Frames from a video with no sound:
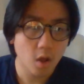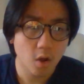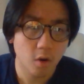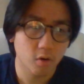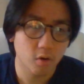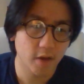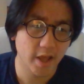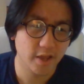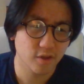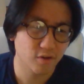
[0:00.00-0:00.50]

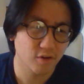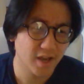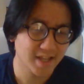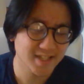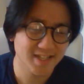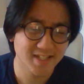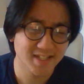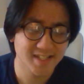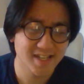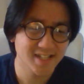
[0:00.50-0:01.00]
Or like, you're like
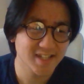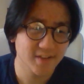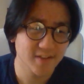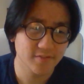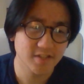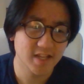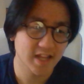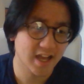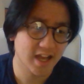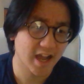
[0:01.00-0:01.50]
16,
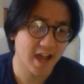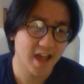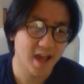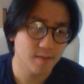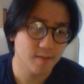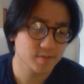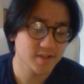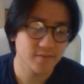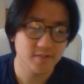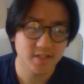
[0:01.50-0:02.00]
17 like I
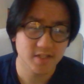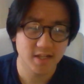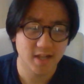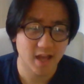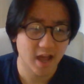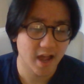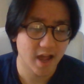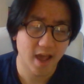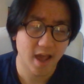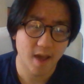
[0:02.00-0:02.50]
am, 17
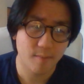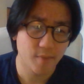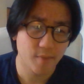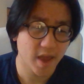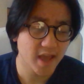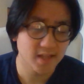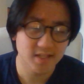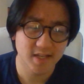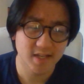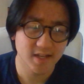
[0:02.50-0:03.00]
like I am,
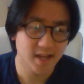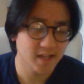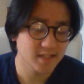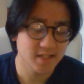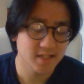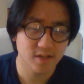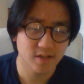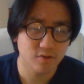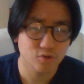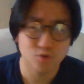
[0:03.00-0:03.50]
18,
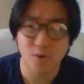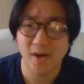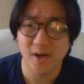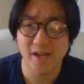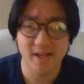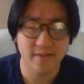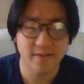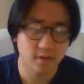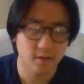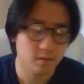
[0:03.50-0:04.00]
19,
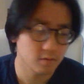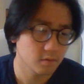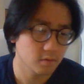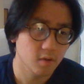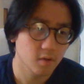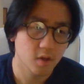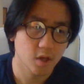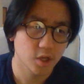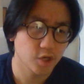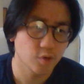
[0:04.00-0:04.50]
20 even.
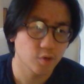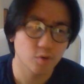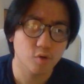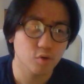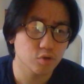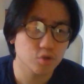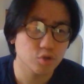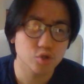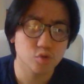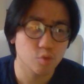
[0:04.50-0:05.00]
You don't want to
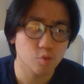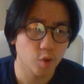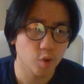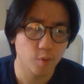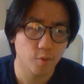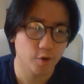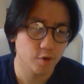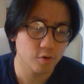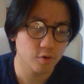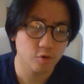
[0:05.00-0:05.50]
go to school
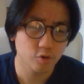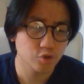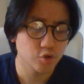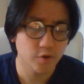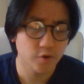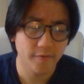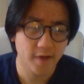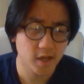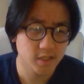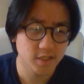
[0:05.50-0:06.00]
anymore, you don't want to go to
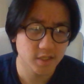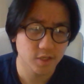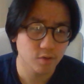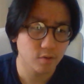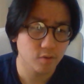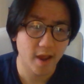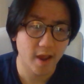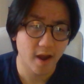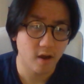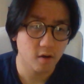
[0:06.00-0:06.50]
university, you
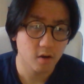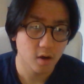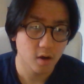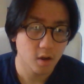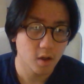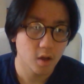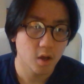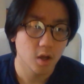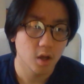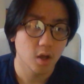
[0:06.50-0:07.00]
don't care.
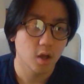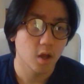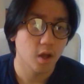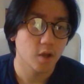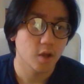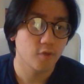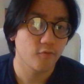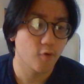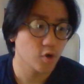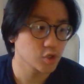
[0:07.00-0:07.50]

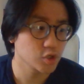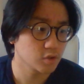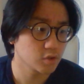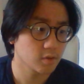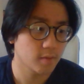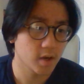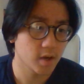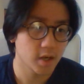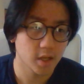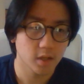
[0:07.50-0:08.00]
Focusing on the
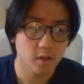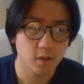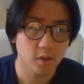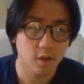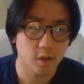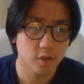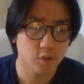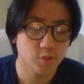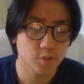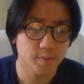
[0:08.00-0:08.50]
money,
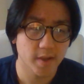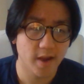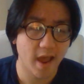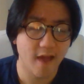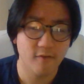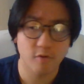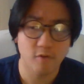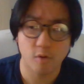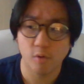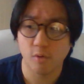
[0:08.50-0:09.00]
and you spend
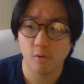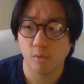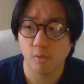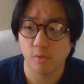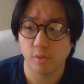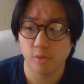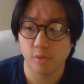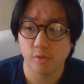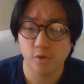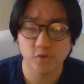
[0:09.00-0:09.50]

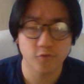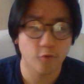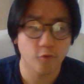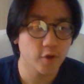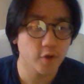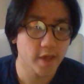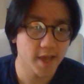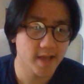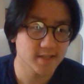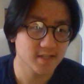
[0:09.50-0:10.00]
those
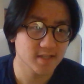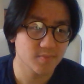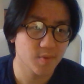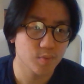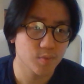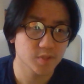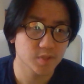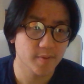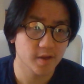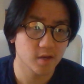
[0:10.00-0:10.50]
4 years that
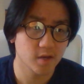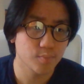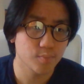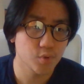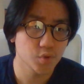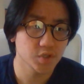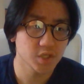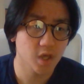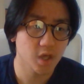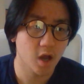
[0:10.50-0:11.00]
people spend on
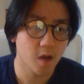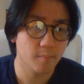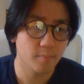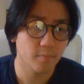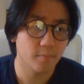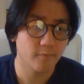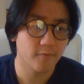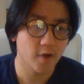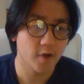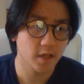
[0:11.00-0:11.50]
boozing
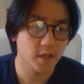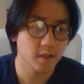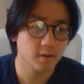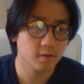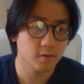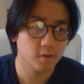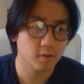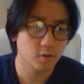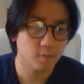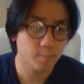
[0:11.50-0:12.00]
up,
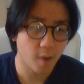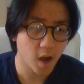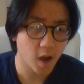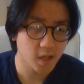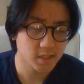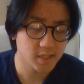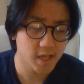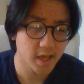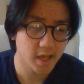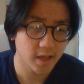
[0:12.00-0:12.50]
fucking
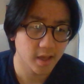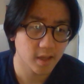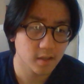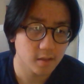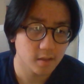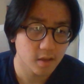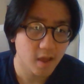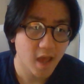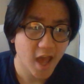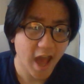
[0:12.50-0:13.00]
partying,
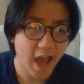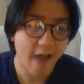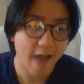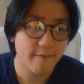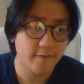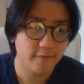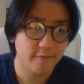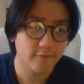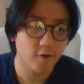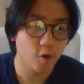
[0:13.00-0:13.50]
and
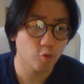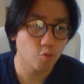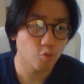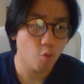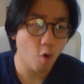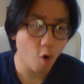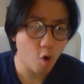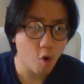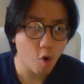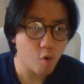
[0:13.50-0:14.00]
having fun,
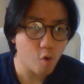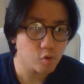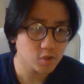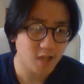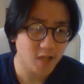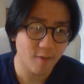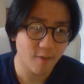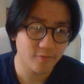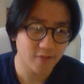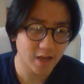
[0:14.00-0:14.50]
woo,
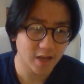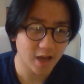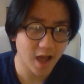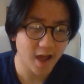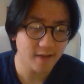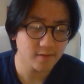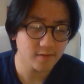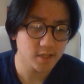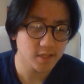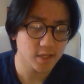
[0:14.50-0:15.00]
time of their
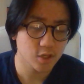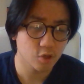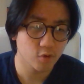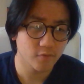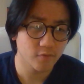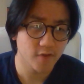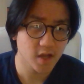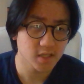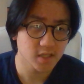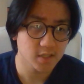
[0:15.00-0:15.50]
lives in
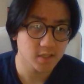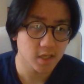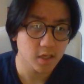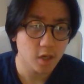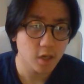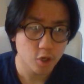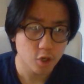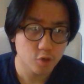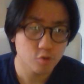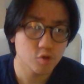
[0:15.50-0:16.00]

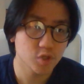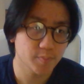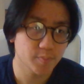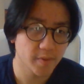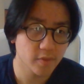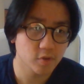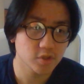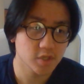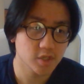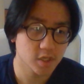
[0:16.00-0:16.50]
university. You
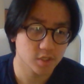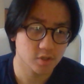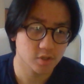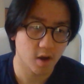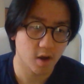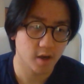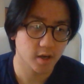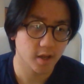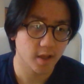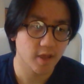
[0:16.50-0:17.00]
spend those years
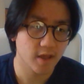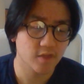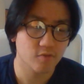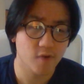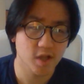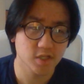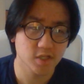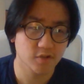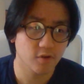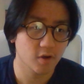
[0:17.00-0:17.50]
grinding, and the
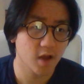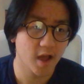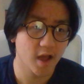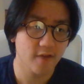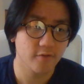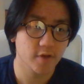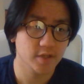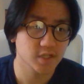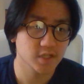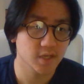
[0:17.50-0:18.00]
rest of your
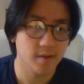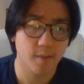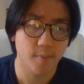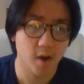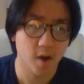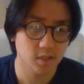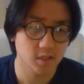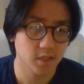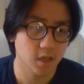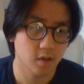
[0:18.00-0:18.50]
life is gonna be a
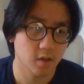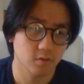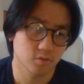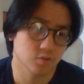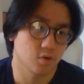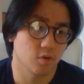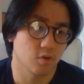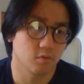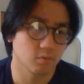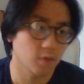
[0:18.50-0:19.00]
party.
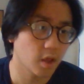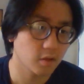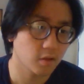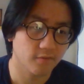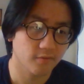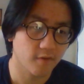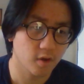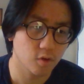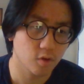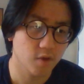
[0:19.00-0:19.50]
So, like,
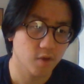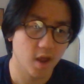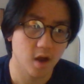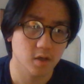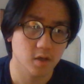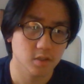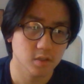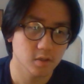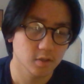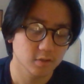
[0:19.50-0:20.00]
fuck, who
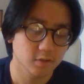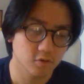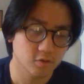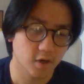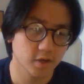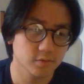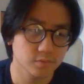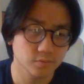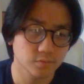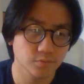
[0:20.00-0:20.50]
cares,
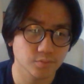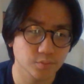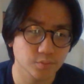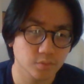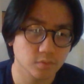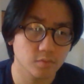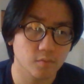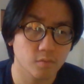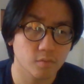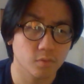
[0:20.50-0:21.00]
right?
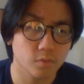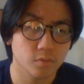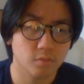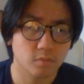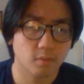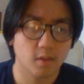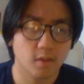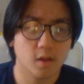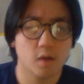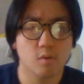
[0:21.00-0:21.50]

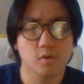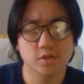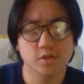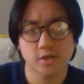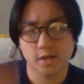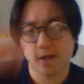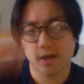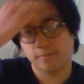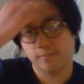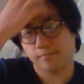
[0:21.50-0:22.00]
I was it
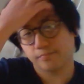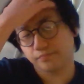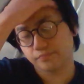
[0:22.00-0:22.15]
again?